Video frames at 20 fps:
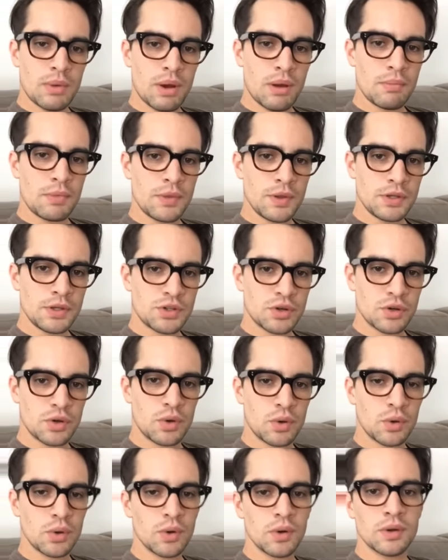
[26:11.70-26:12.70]
Mom thinks you're
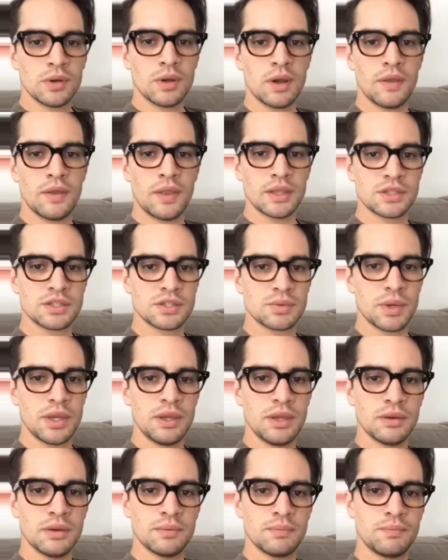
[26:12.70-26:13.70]
cool. Oh, that's
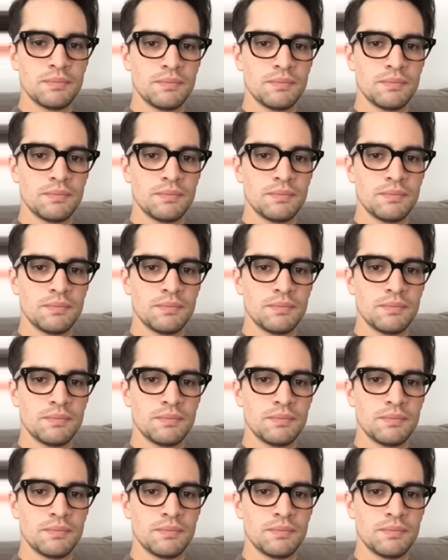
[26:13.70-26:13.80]
sweet.